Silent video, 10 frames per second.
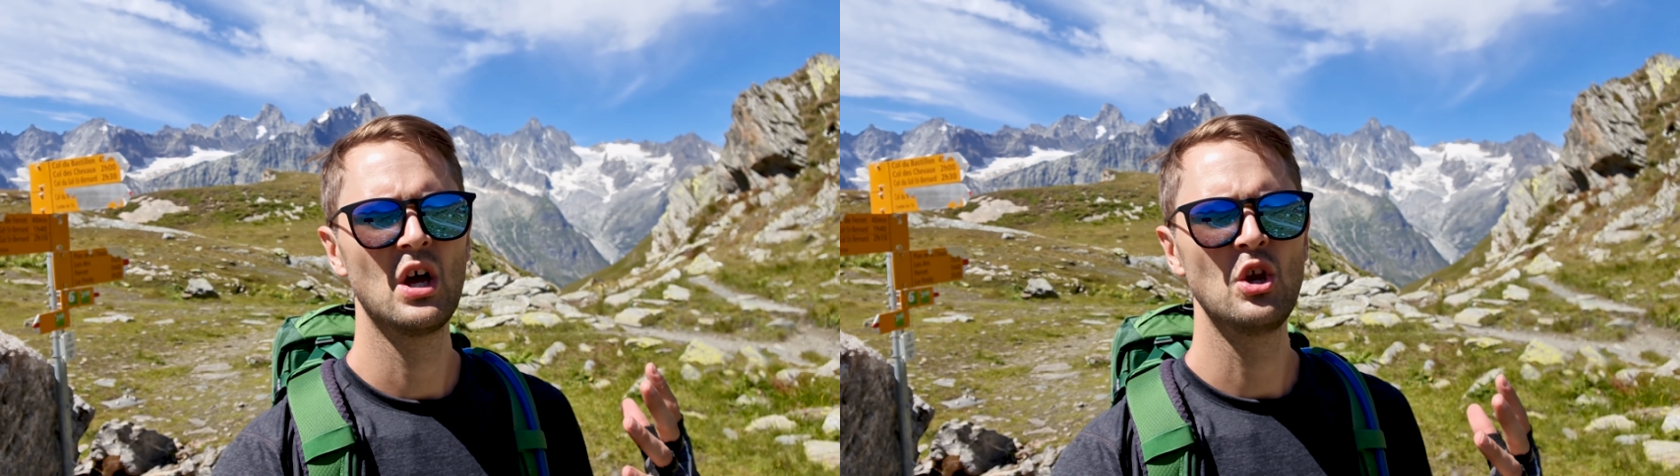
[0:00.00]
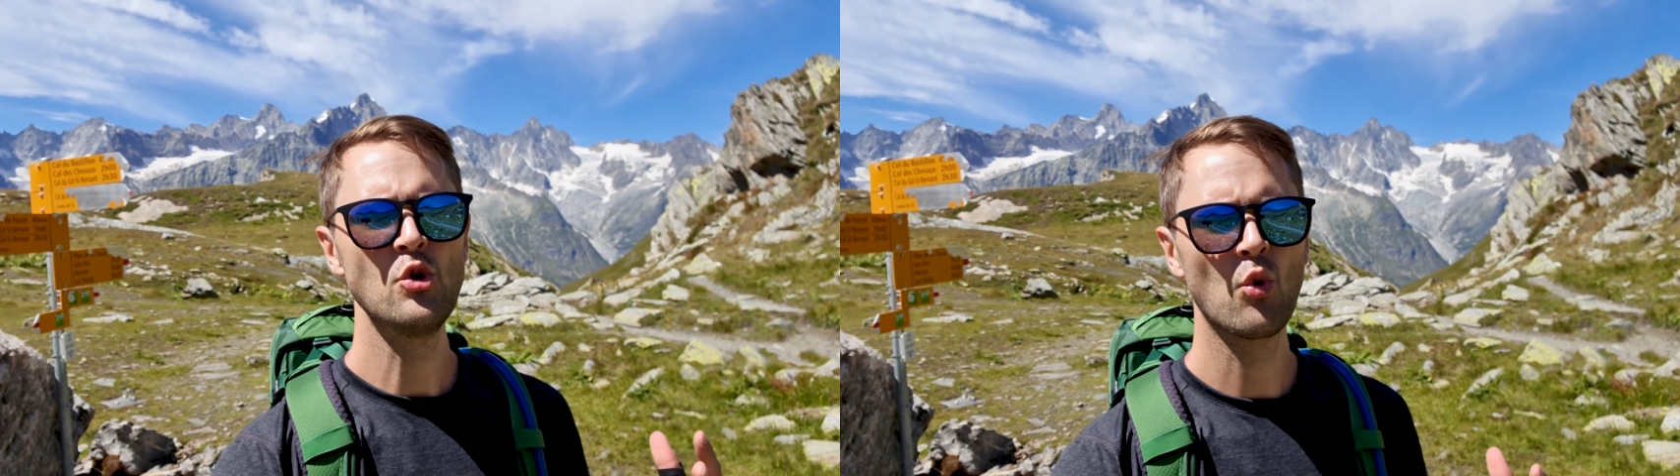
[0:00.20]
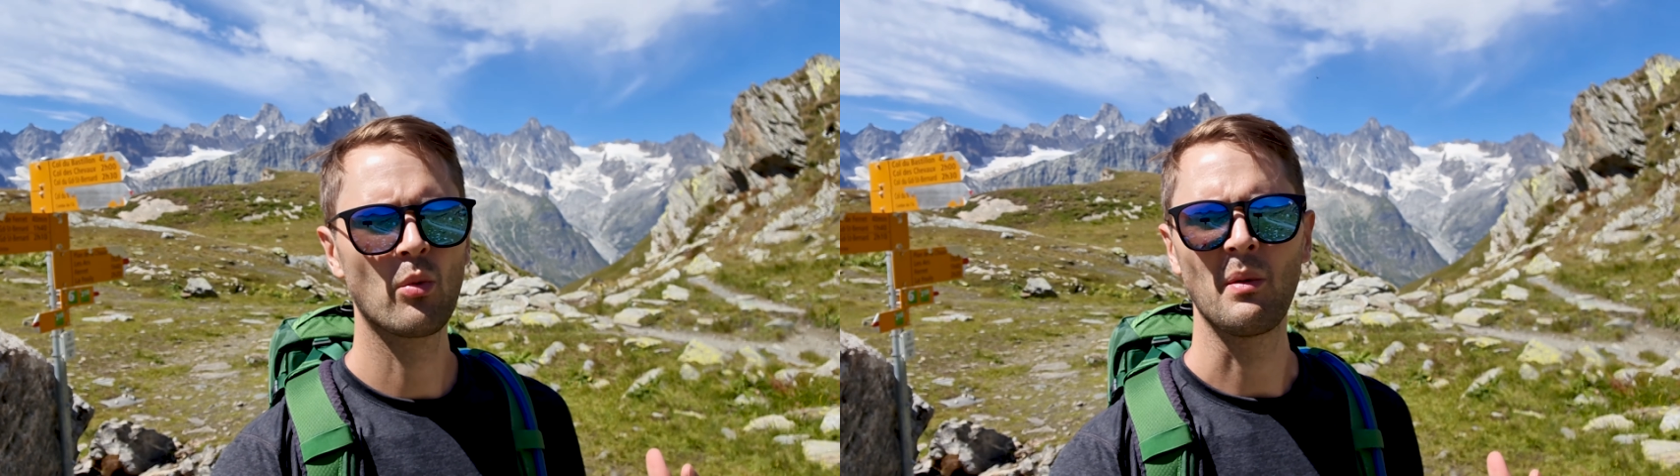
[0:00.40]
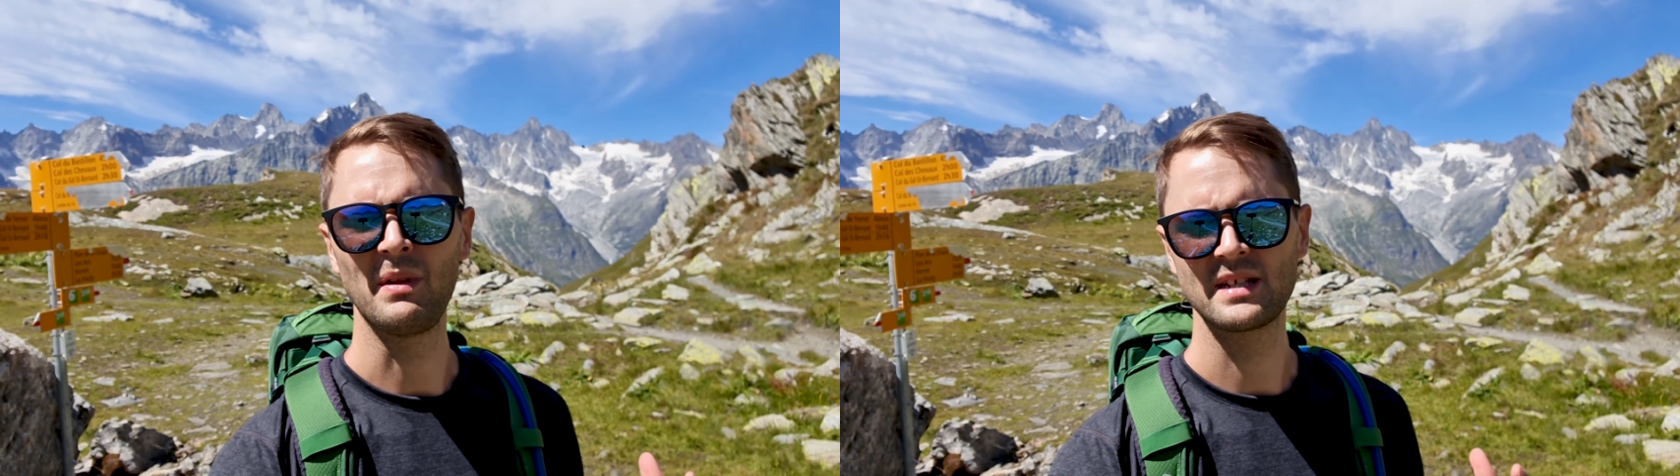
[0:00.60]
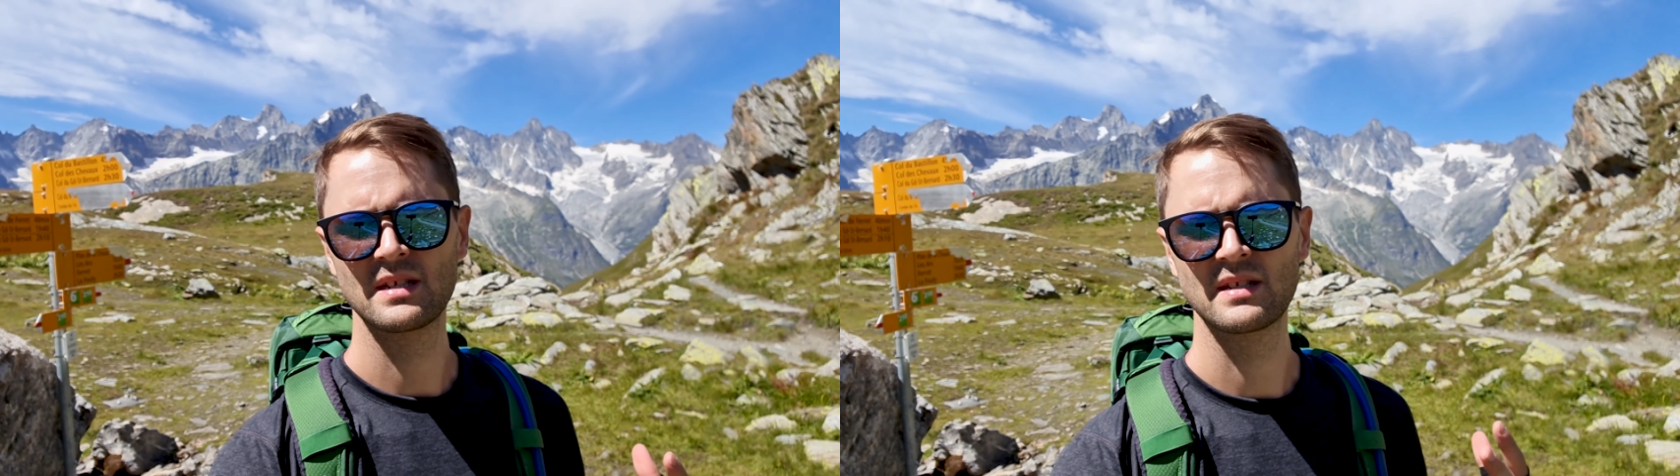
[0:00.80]
normal
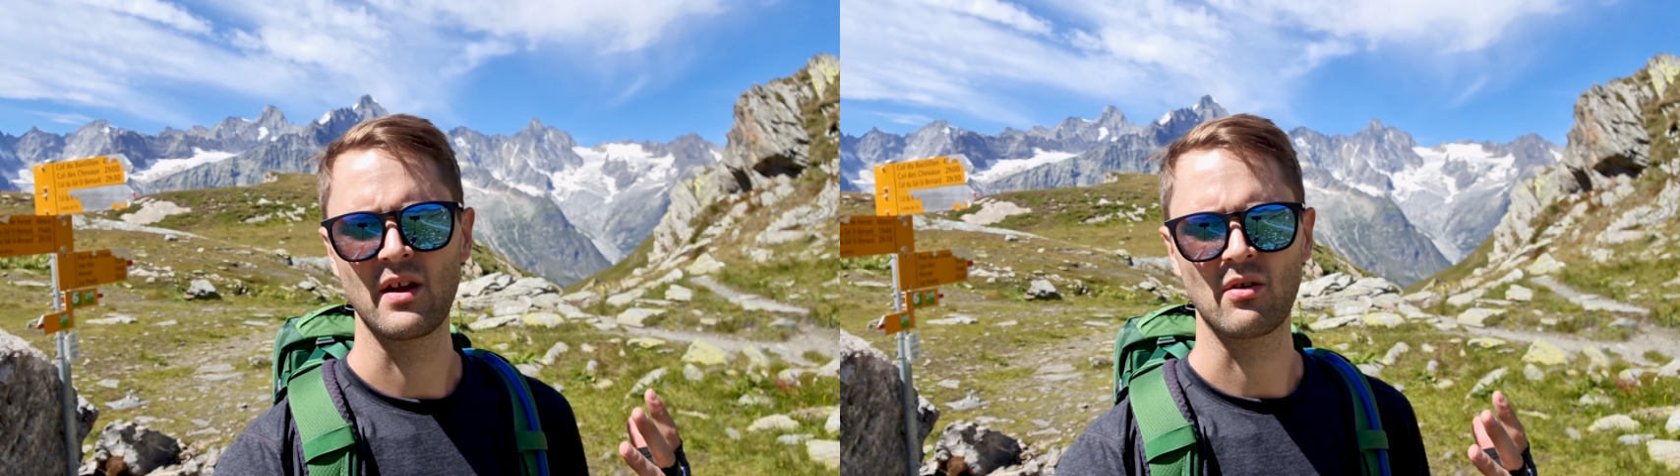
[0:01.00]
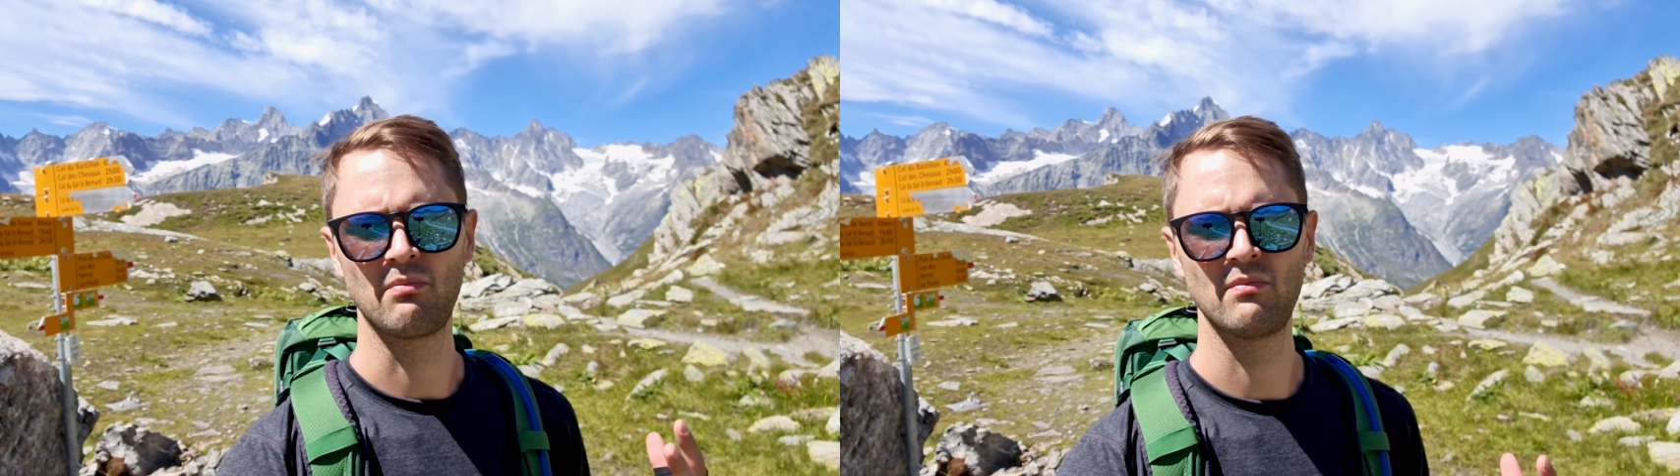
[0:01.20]
places, there are